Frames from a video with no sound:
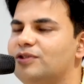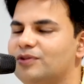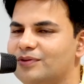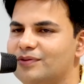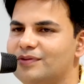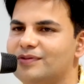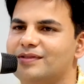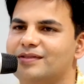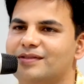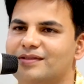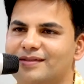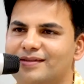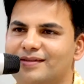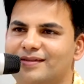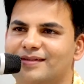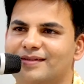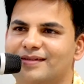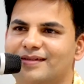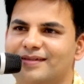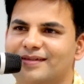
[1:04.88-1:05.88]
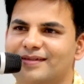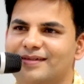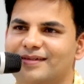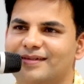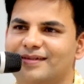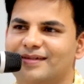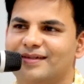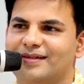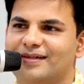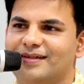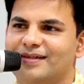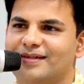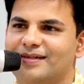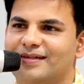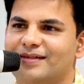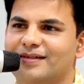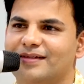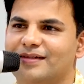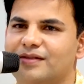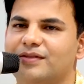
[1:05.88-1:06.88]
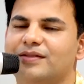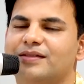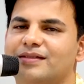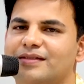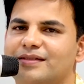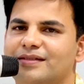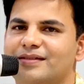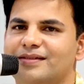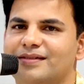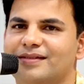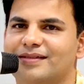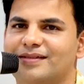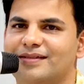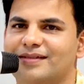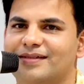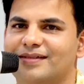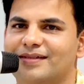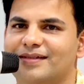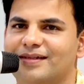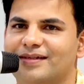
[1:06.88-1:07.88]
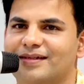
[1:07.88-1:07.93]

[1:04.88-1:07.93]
issues, Christians.